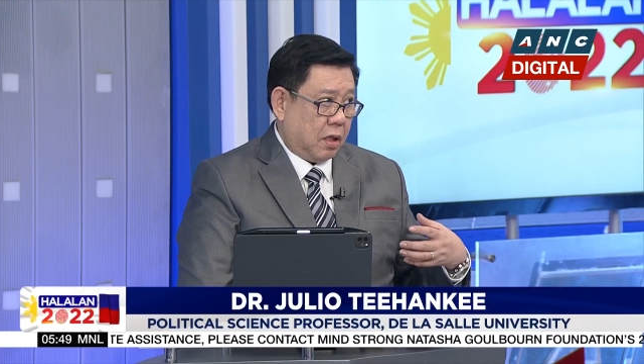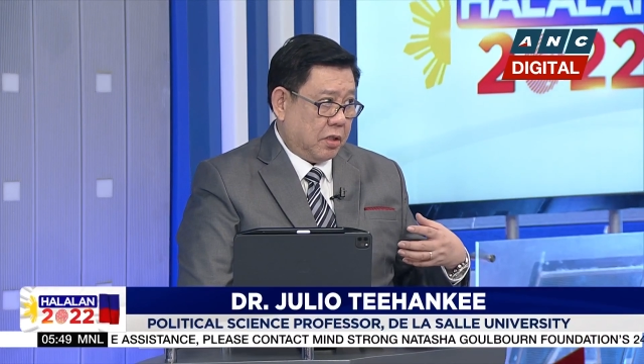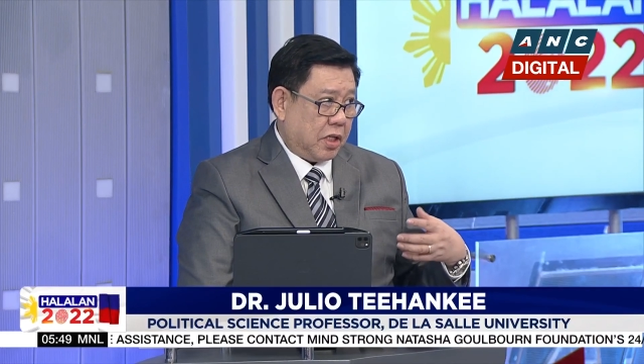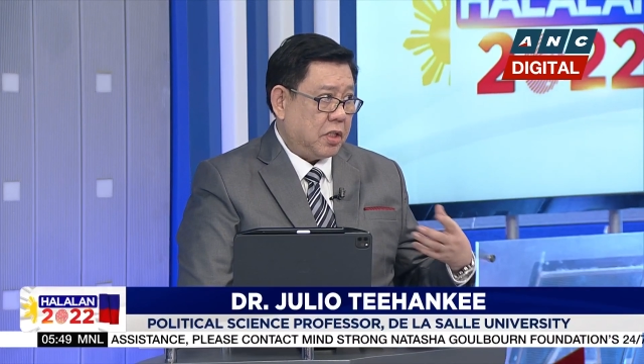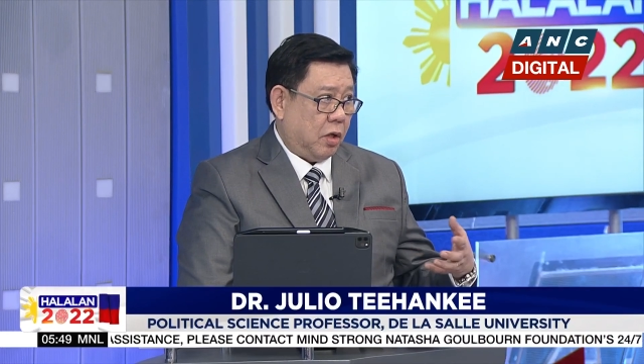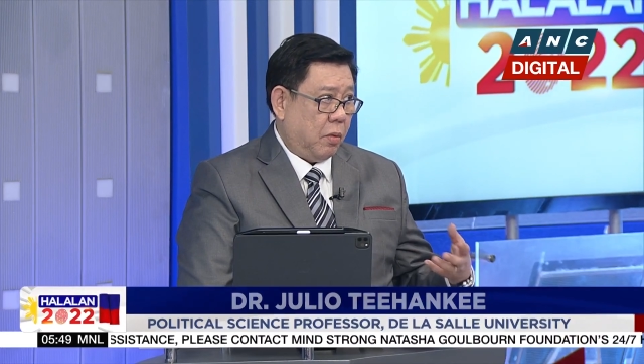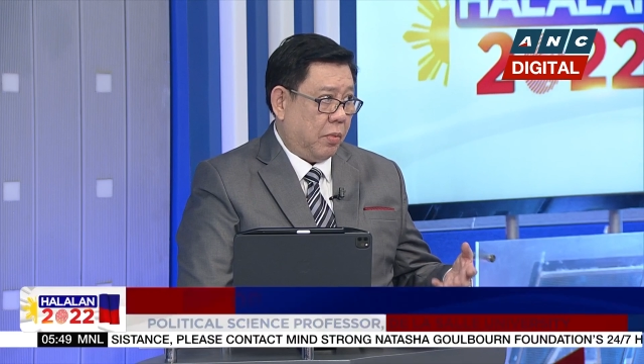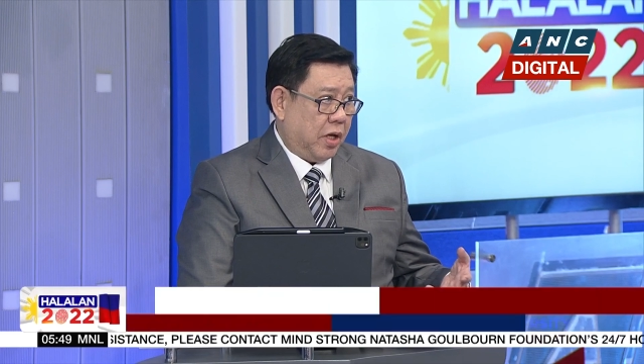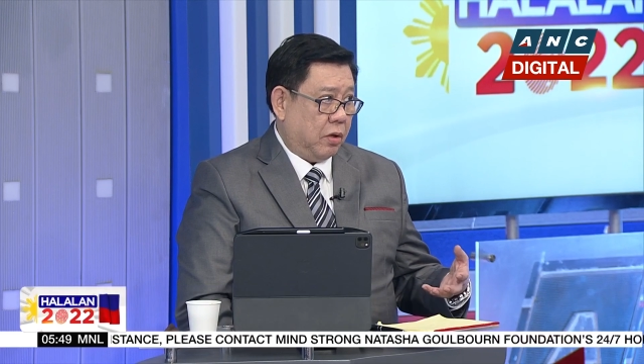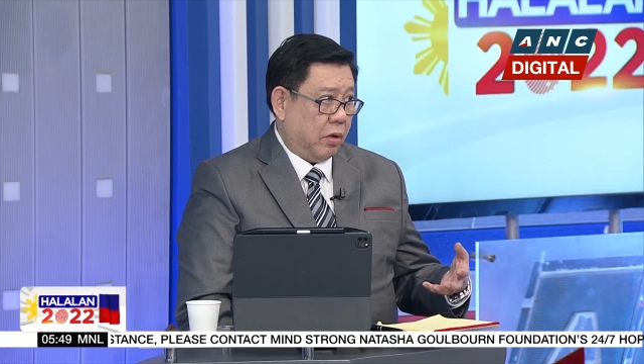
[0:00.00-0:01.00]
Jesse
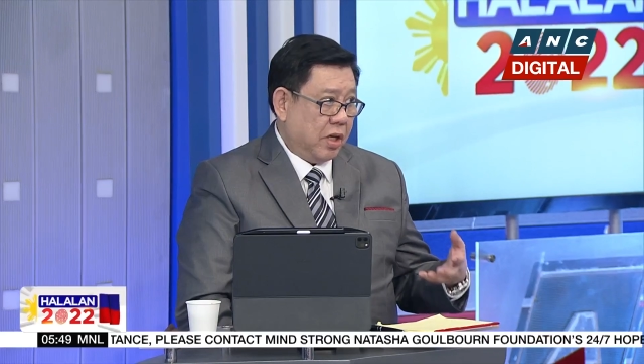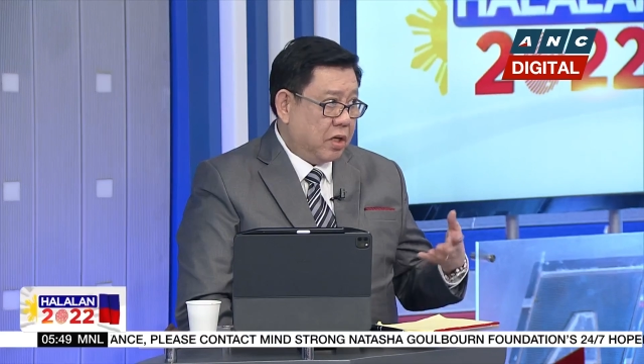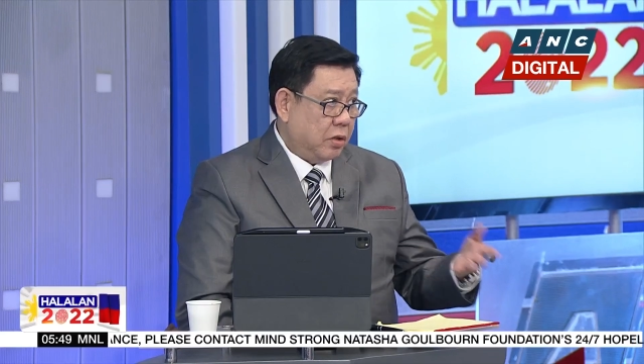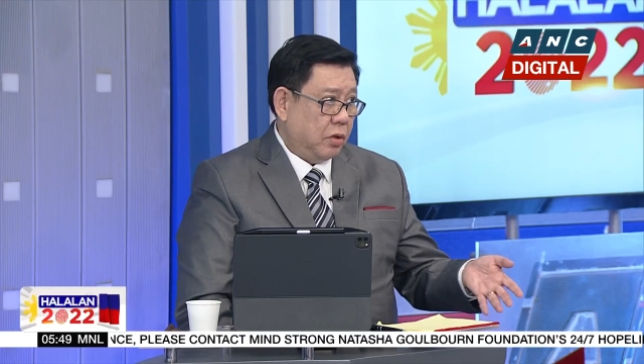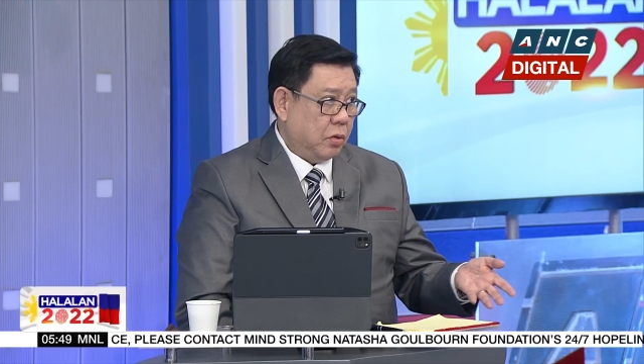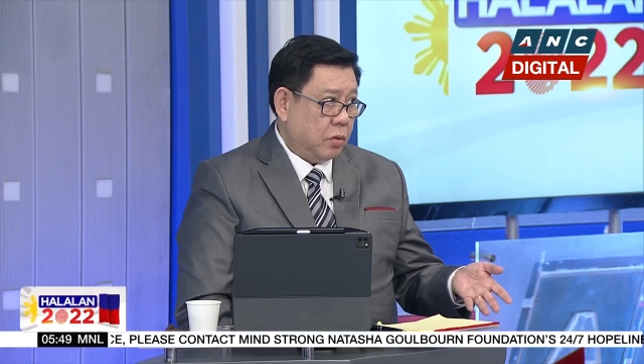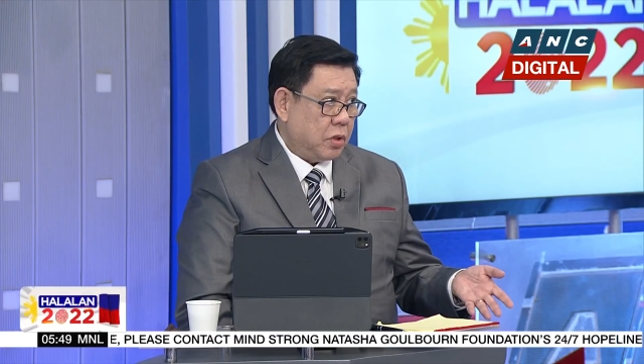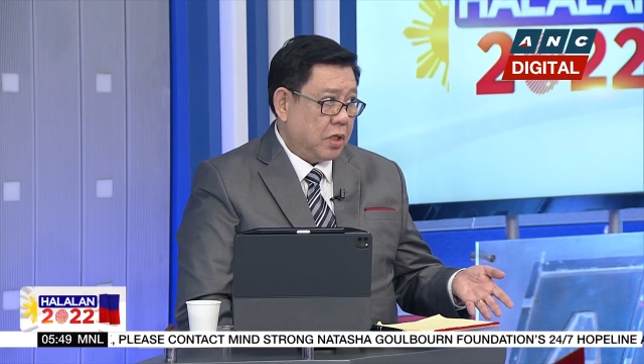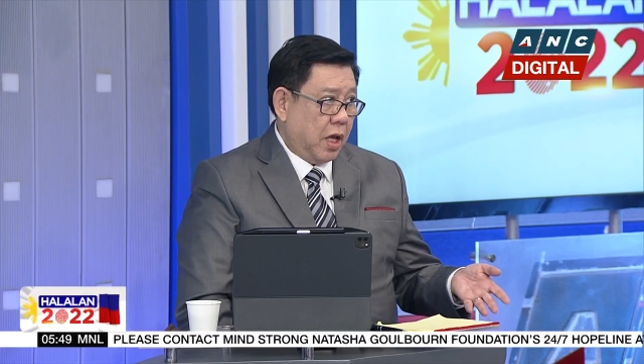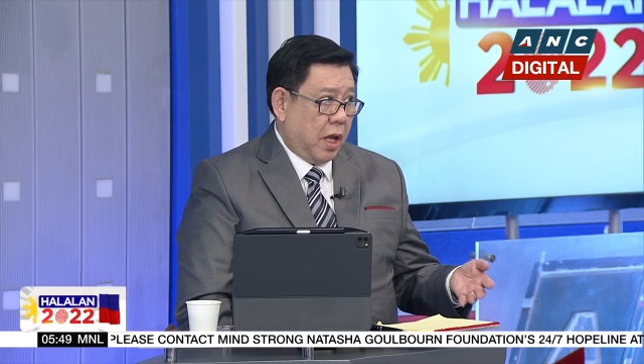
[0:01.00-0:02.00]
Robredo
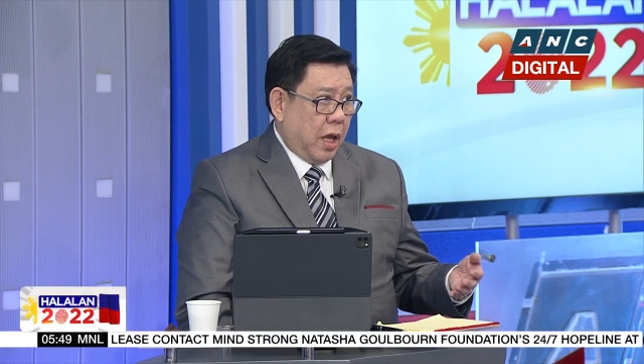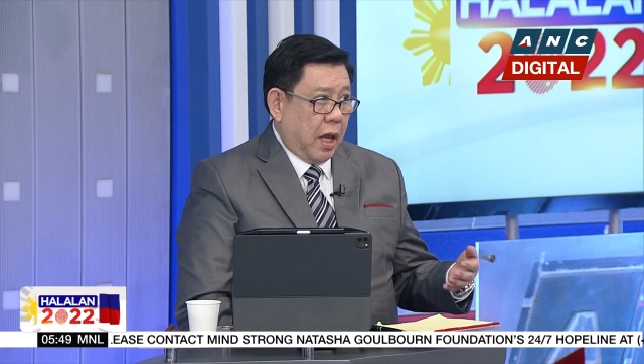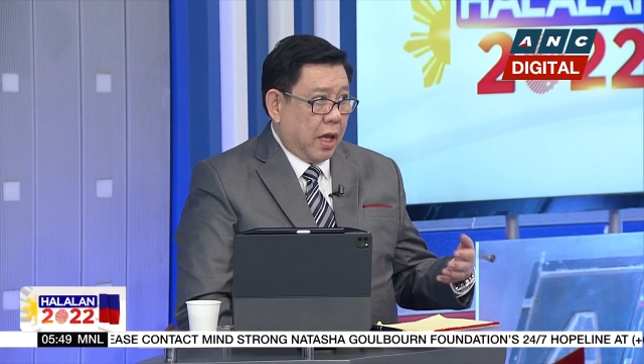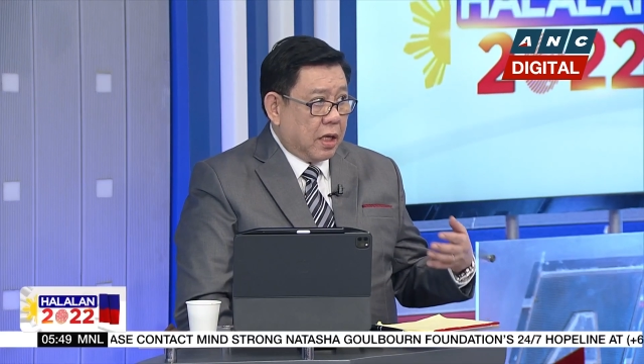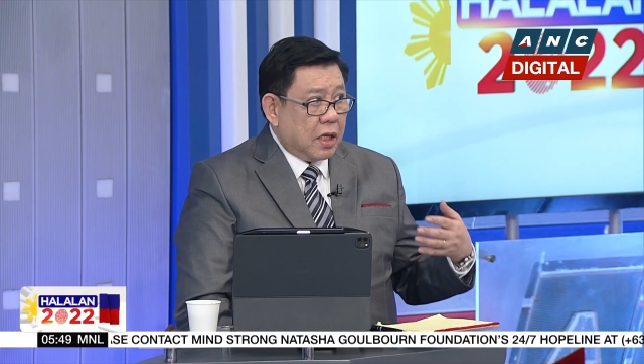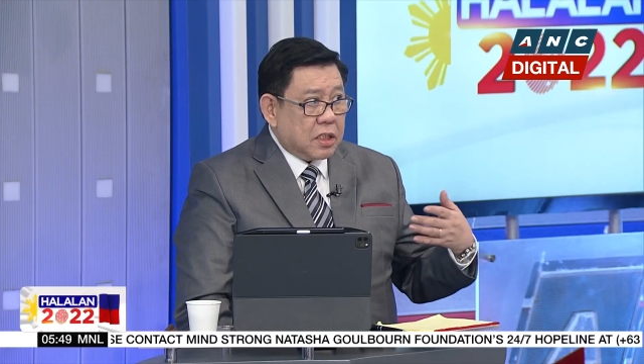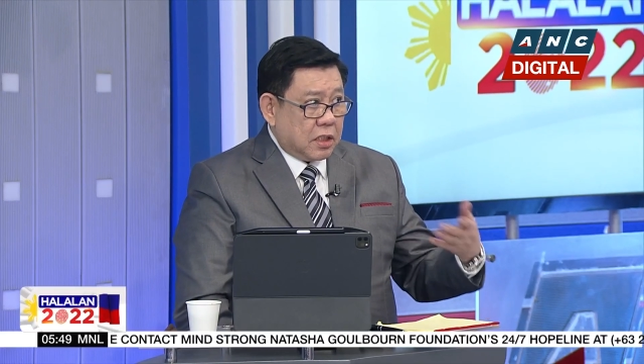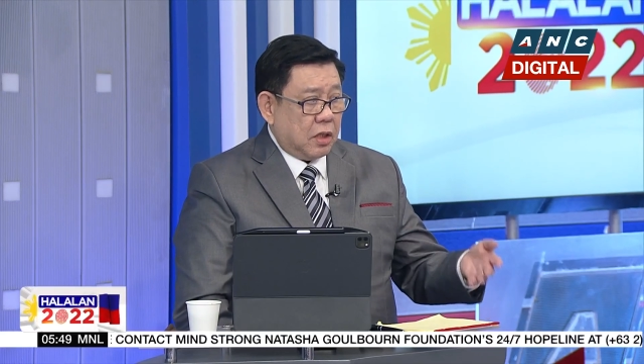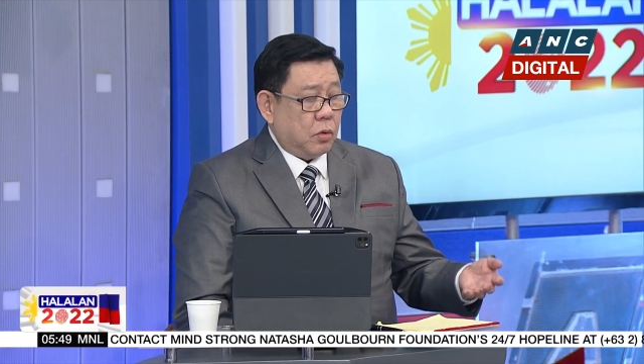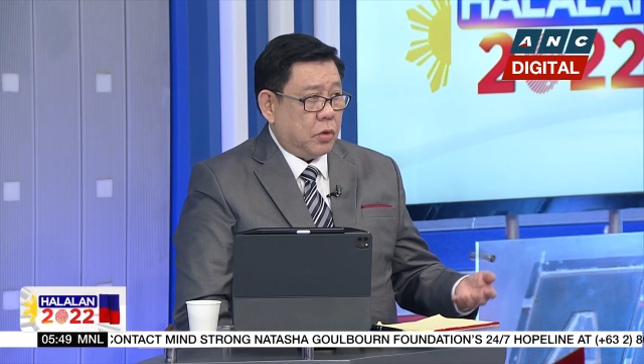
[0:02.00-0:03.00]
introduced and
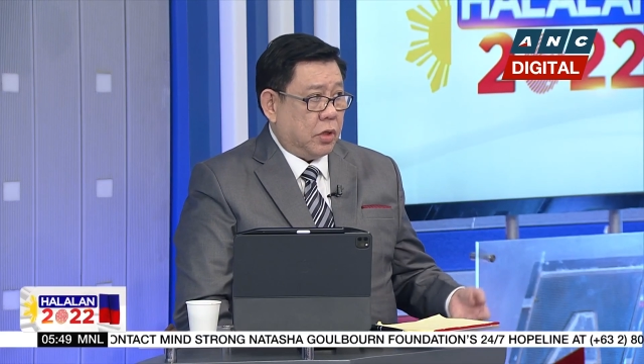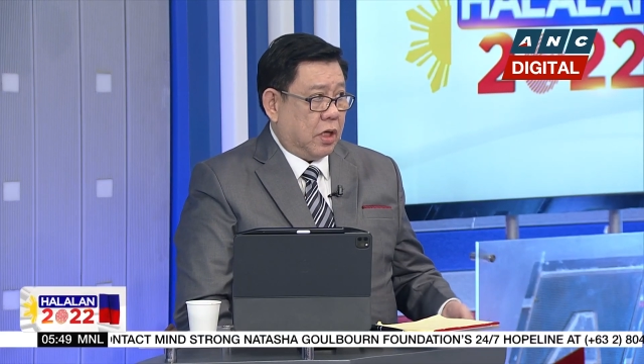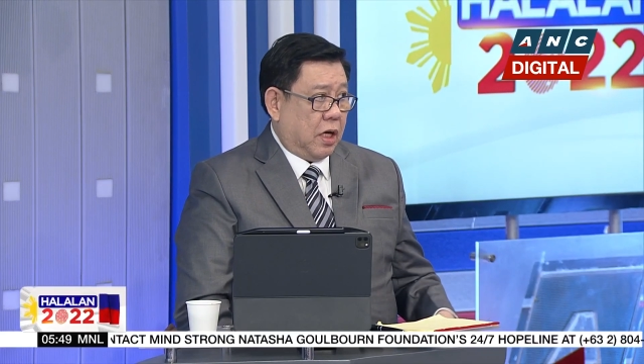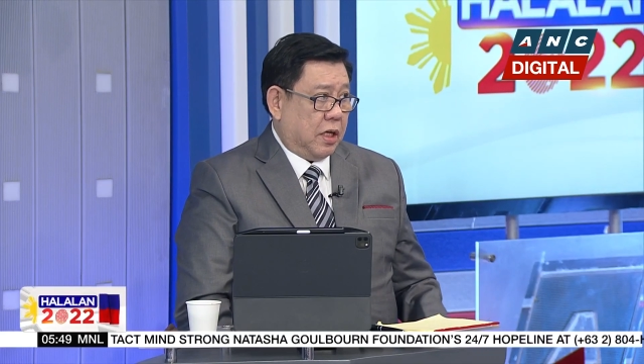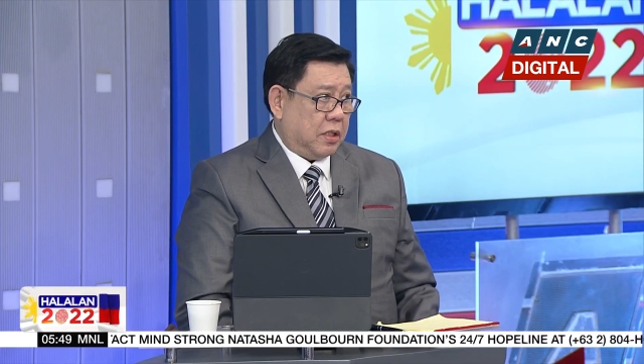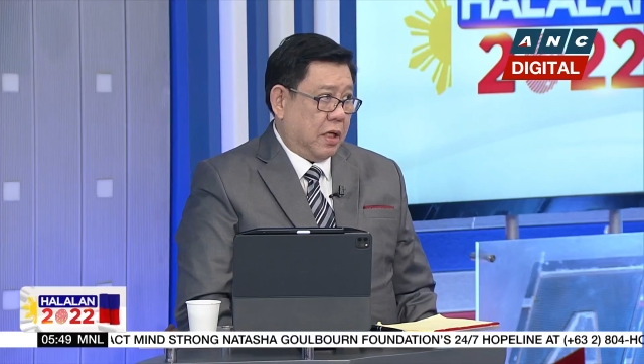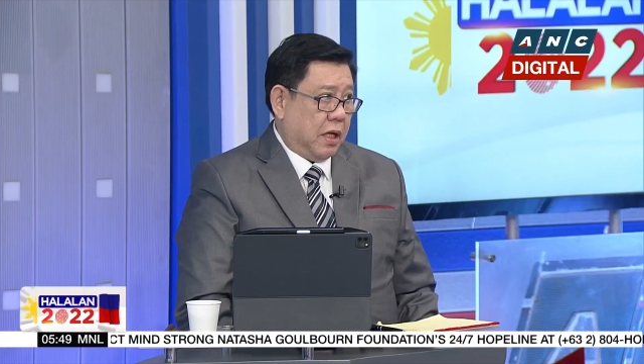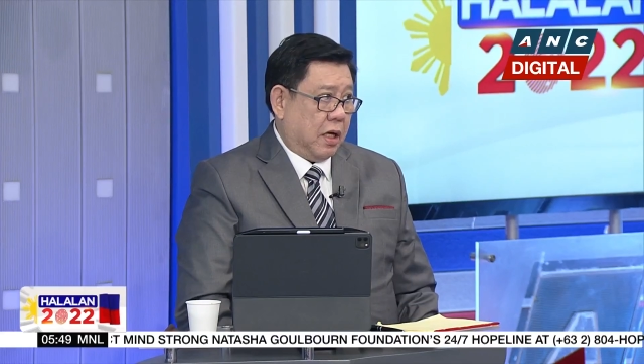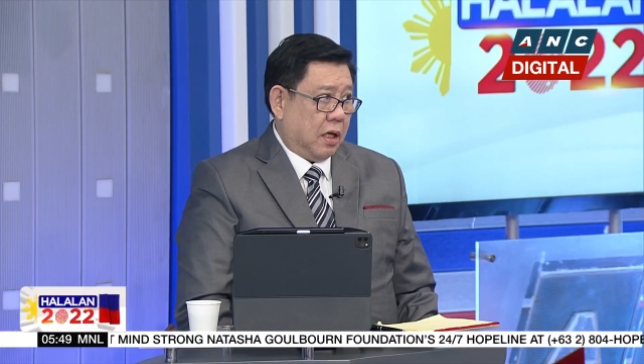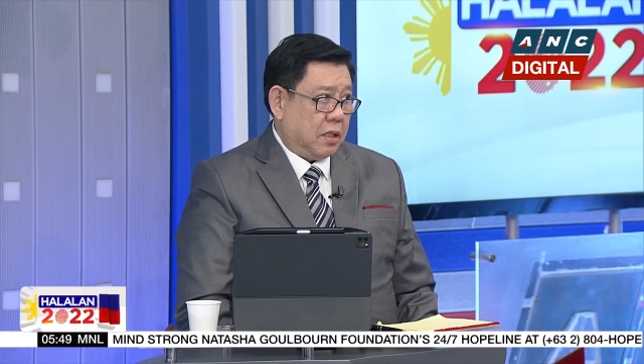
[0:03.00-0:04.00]
institutionalized in
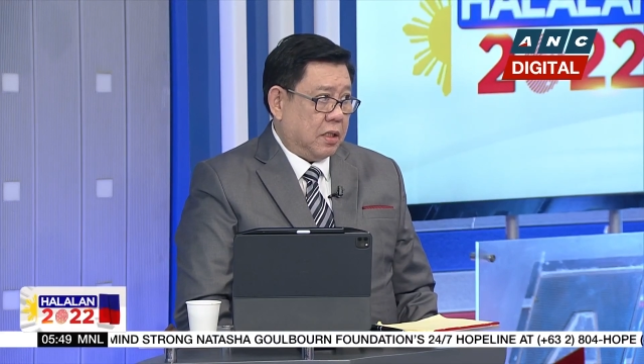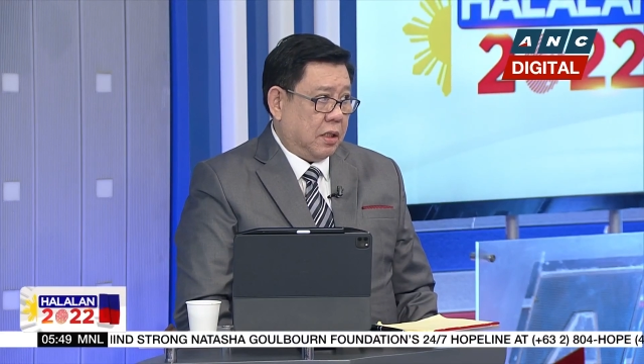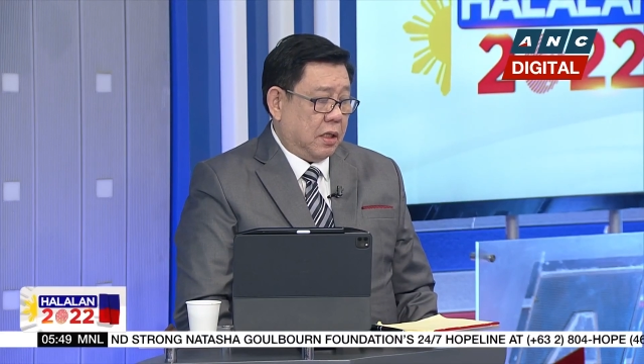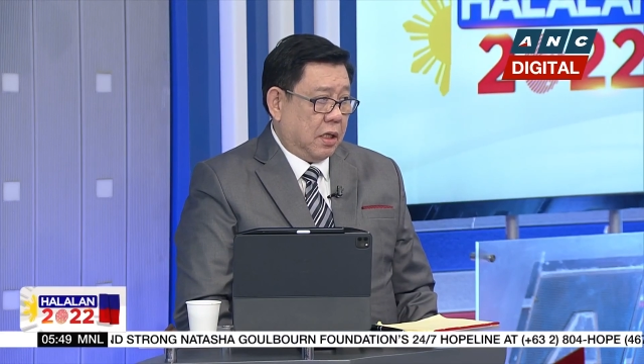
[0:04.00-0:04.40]
Naga City.